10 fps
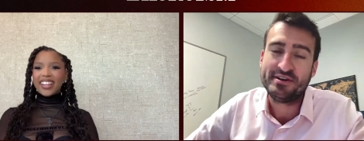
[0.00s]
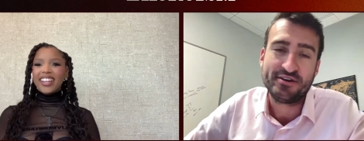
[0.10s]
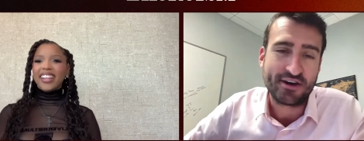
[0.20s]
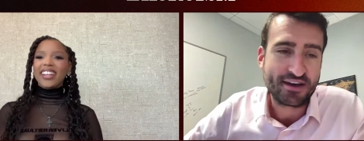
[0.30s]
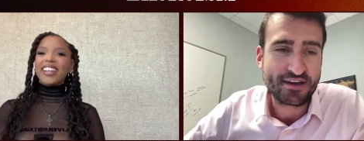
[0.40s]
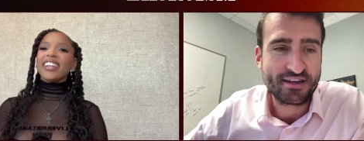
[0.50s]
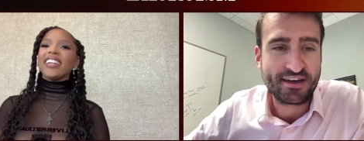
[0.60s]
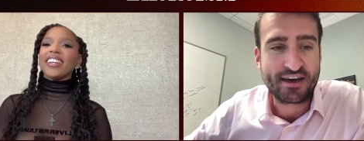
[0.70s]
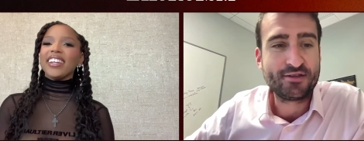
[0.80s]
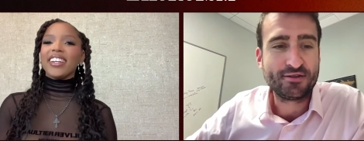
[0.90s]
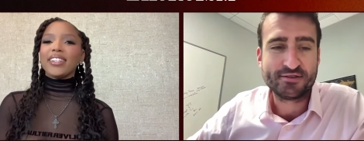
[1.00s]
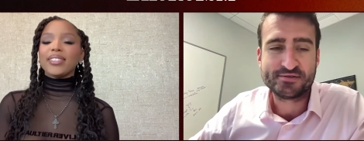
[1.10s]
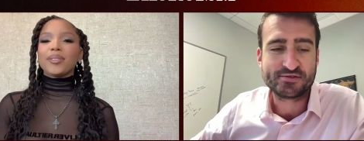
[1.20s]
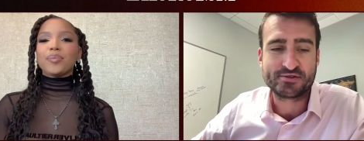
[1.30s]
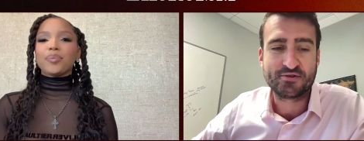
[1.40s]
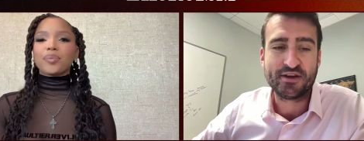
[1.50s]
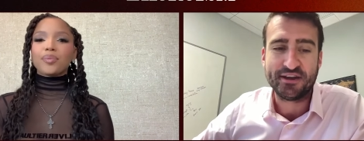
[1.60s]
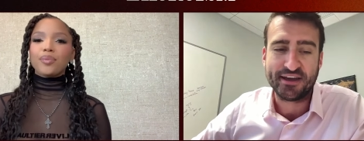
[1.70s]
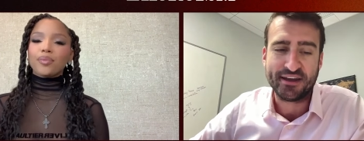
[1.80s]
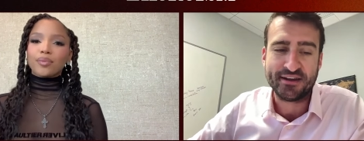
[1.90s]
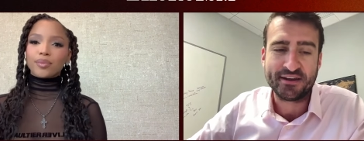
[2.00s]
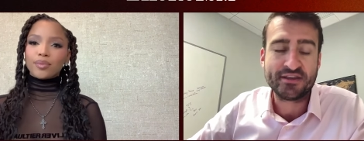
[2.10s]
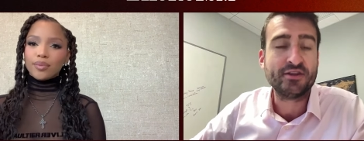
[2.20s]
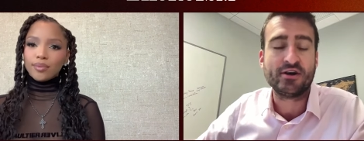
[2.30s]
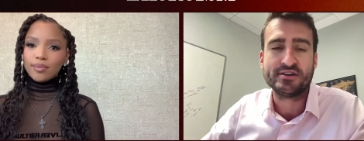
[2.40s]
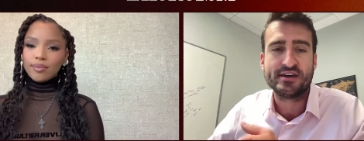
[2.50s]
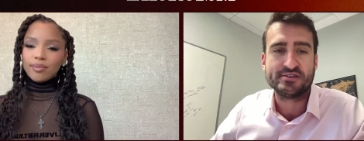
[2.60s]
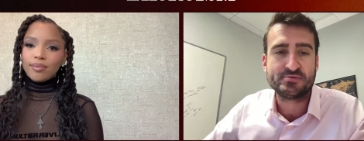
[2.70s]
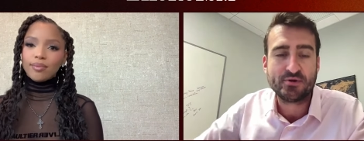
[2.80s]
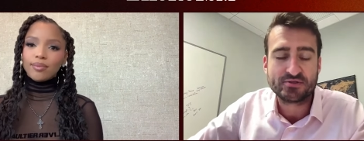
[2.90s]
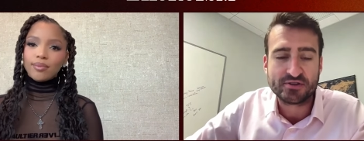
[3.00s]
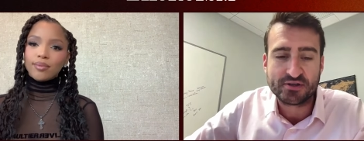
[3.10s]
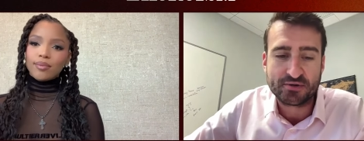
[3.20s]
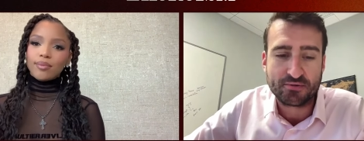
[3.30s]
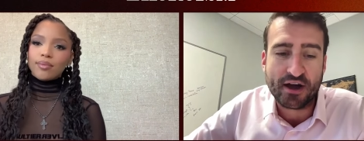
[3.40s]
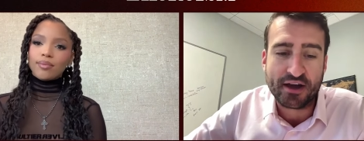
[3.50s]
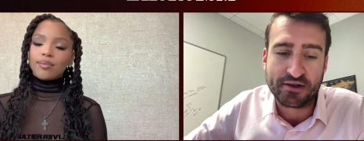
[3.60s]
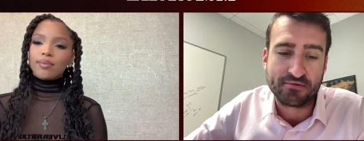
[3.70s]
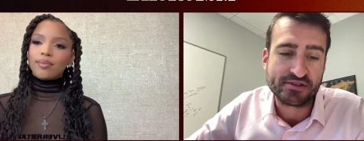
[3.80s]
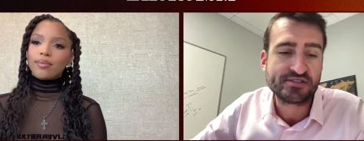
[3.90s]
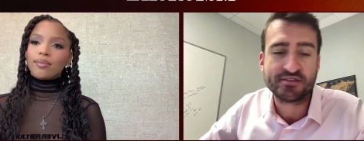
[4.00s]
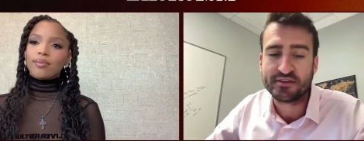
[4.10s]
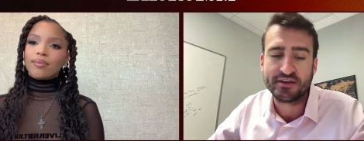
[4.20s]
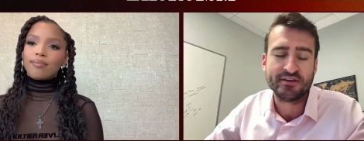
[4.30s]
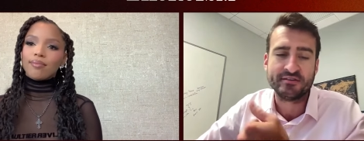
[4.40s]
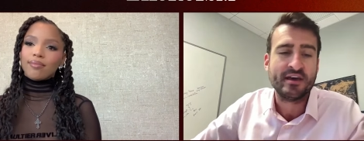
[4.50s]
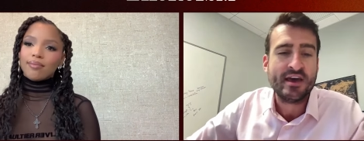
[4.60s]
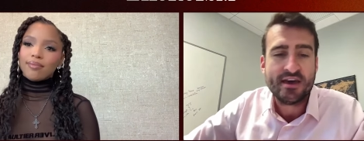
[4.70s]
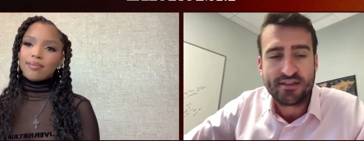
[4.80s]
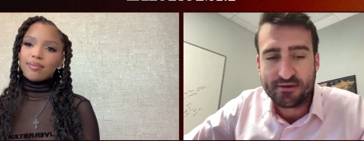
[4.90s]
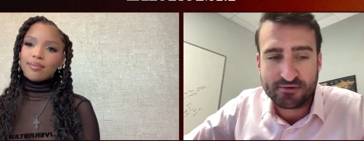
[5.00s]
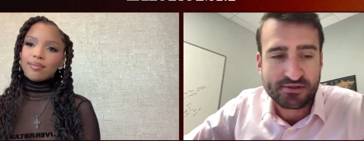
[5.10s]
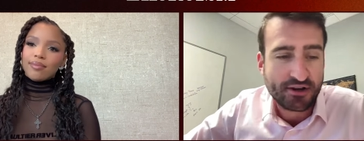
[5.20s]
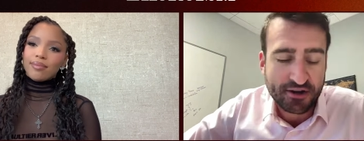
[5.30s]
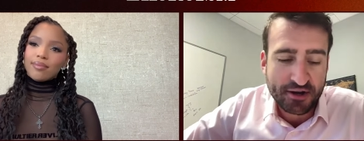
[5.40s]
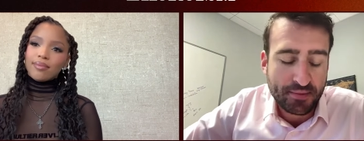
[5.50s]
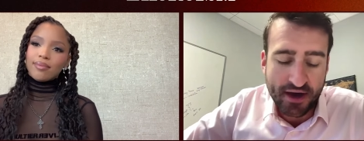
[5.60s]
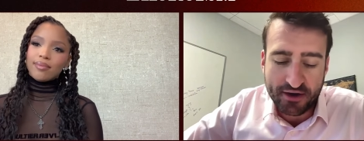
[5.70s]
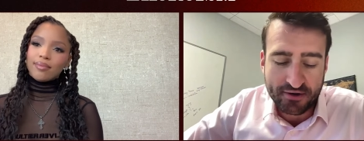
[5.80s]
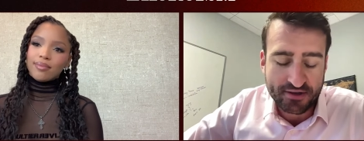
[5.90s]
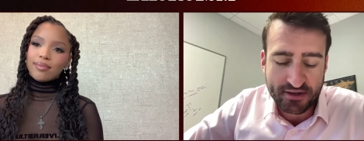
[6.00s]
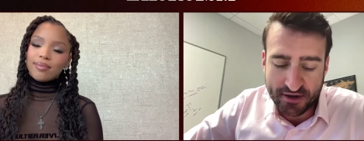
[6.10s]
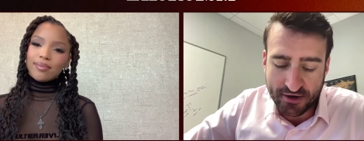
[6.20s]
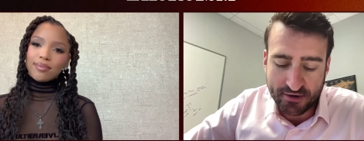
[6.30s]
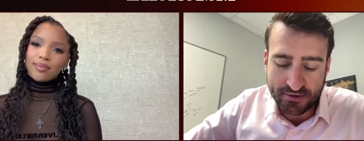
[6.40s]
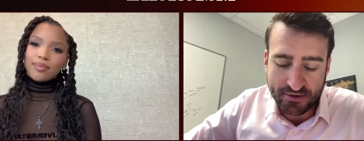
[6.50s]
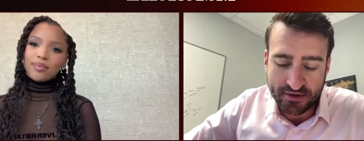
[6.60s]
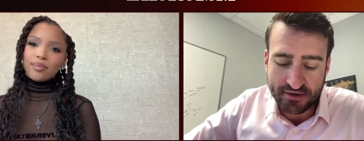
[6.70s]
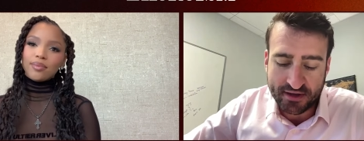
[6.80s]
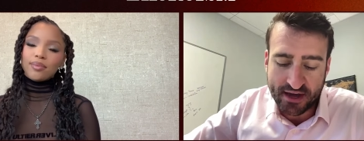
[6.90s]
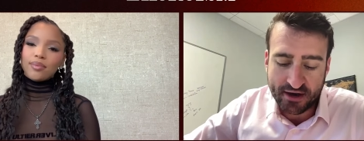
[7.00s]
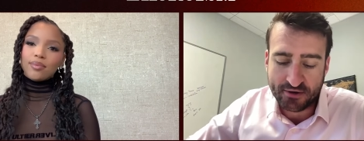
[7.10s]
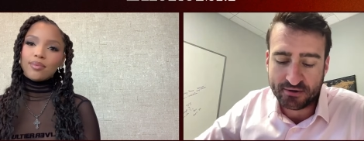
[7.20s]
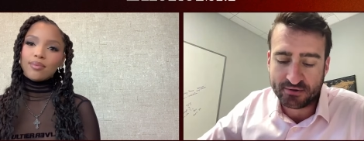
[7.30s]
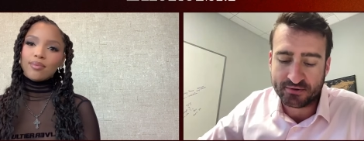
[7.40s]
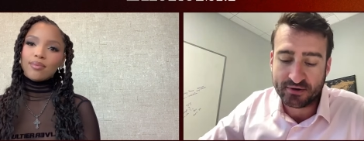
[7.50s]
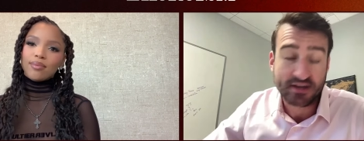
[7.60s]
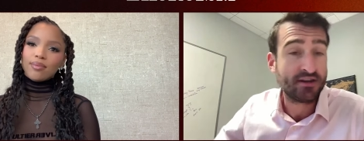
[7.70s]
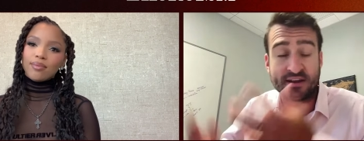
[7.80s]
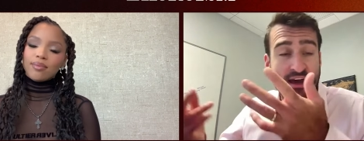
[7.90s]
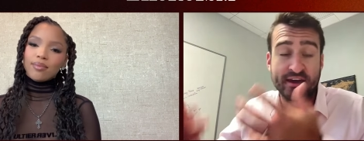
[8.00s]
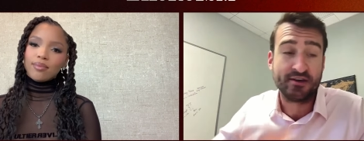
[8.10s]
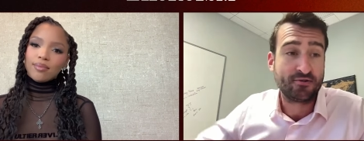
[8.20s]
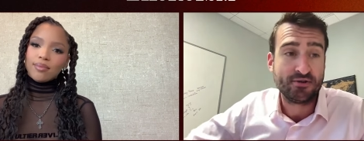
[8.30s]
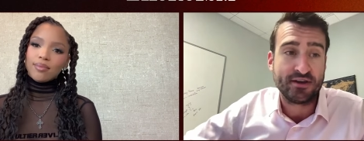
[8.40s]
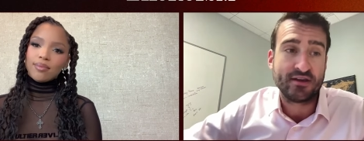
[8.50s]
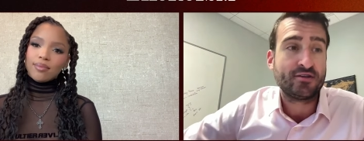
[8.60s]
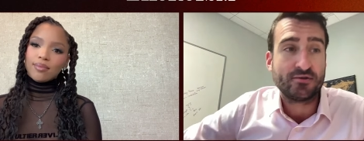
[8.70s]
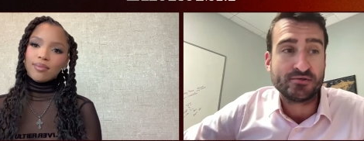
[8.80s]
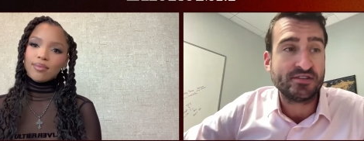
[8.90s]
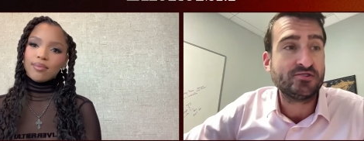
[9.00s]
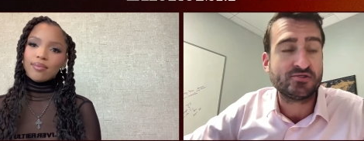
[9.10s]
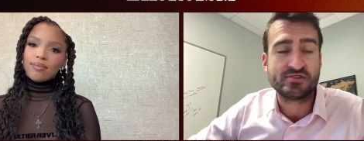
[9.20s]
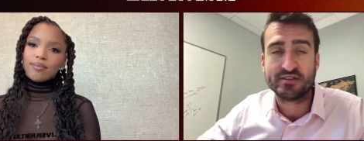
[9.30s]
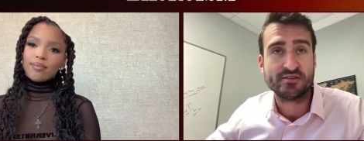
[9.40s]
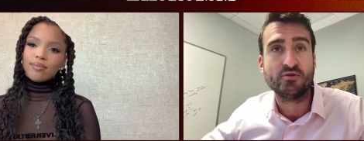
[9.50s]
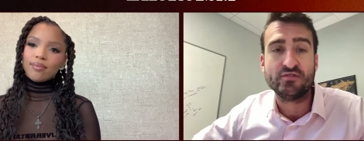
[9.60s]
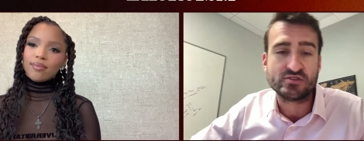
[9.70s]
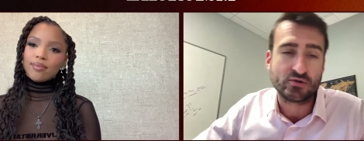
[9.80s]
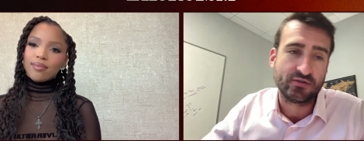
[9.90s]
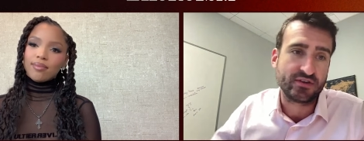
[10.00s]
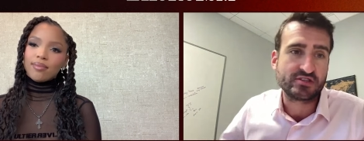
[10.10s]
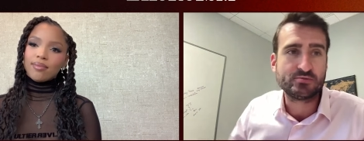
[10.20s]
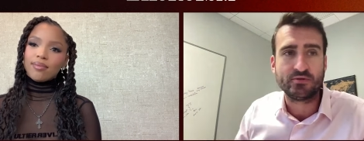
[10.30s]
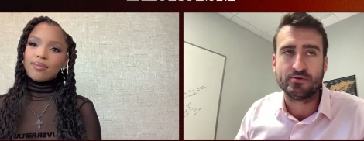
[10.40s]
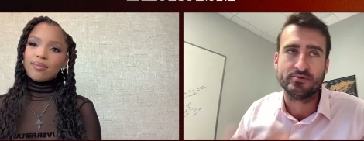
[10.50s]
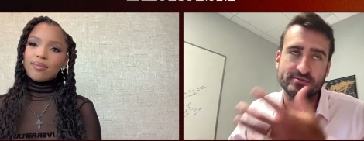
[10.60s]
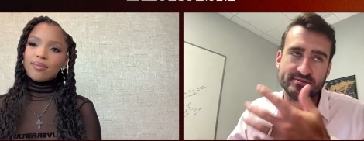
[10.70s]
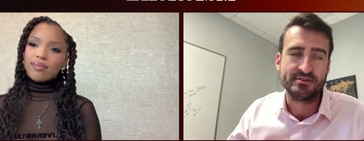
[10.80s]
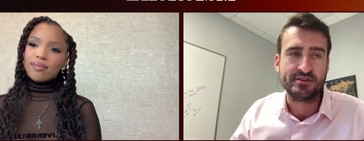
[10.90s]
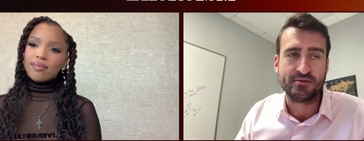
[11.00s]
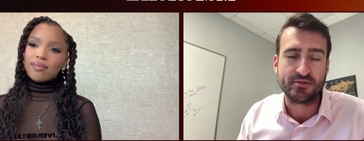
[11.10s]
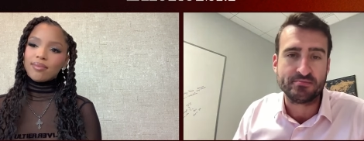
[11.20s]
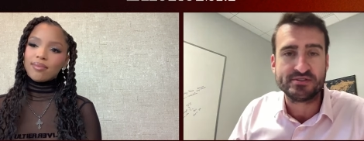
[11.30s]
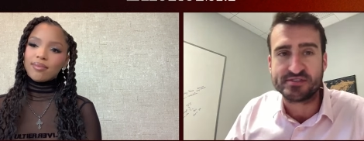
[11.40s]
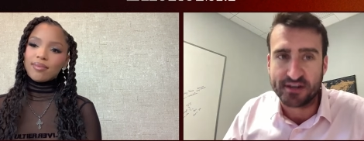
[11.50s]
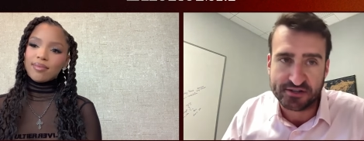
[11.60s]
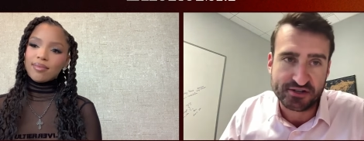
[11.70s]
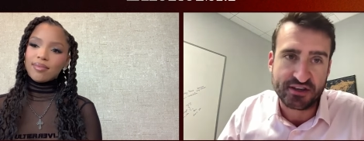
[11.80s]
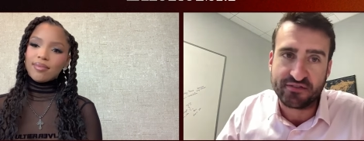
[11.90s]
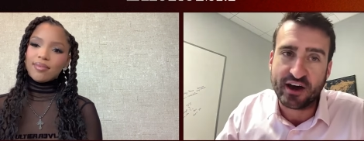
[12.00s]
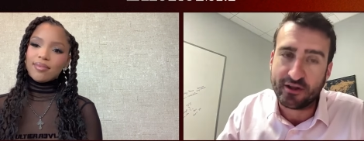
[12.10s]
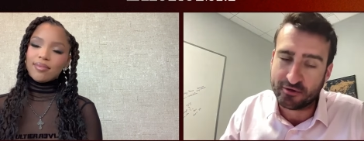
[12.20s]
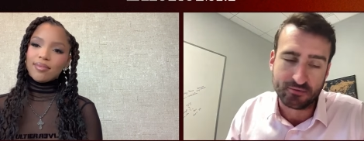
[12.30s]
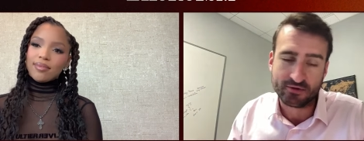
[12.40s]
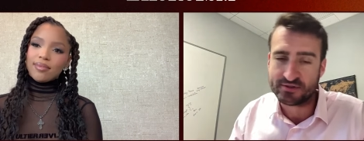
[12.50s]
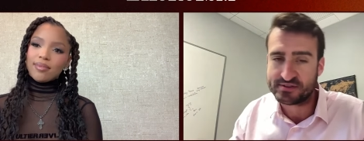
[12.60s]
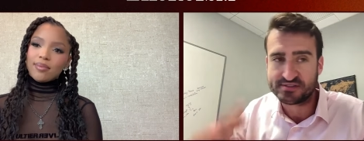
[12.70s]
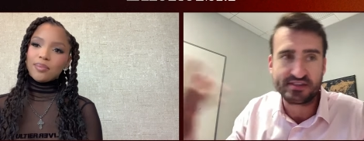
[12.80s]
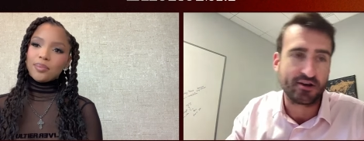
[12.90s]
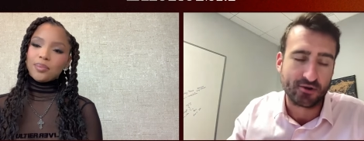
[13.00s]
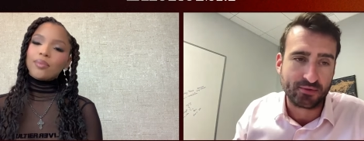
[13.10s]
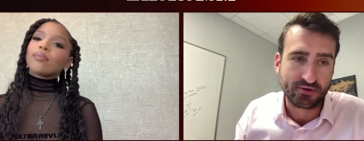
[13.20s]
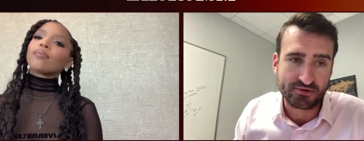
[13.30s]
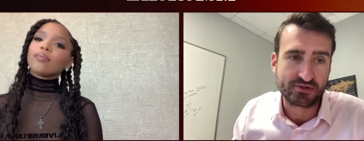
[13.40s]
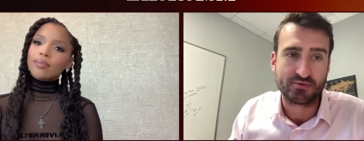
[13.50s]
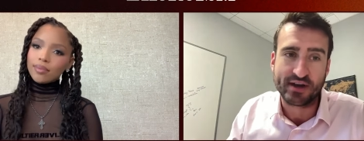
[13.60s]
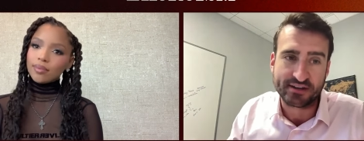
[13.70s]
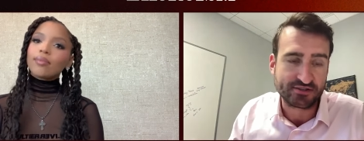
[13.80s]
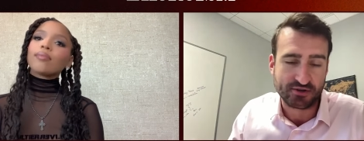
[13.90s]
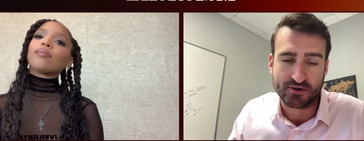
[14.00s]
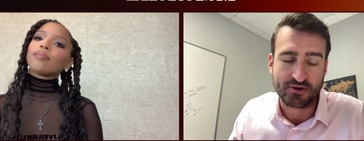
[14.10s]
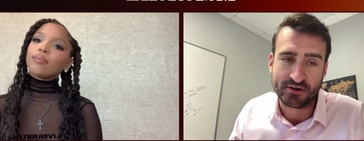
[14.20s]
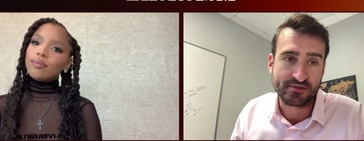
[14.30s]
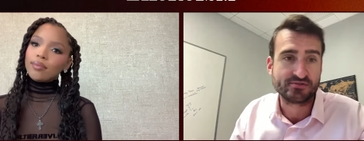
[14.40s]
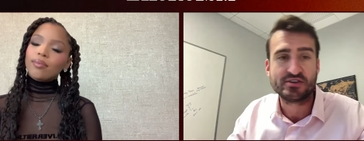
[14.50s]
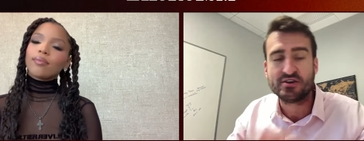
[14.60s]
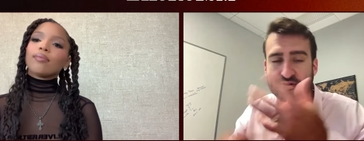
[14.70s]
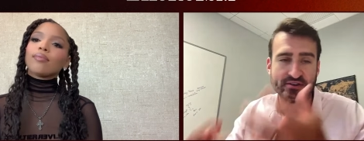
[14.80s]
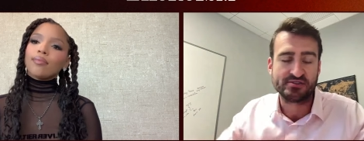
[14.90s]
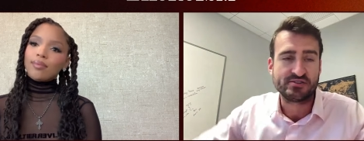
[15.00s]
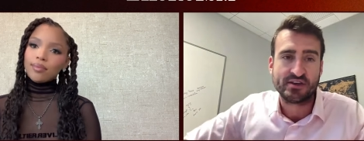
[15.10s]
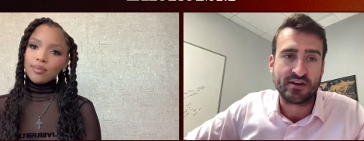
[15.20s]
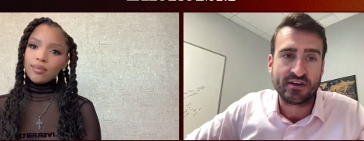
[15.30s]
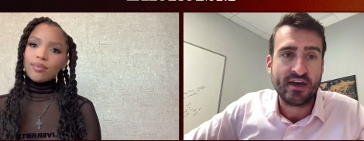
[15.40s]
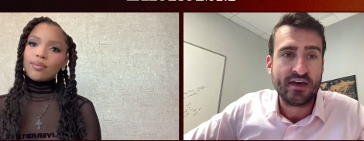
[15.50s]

Speaker 1: I, I thought this was great, and you know, I, I spoke to Ryan recently, and they were talking about you know the how, and I agree. I thought it was interesting. The movie sort of explores you know the misogyny of Hollywood, this terrible director, and I was curious. Uh,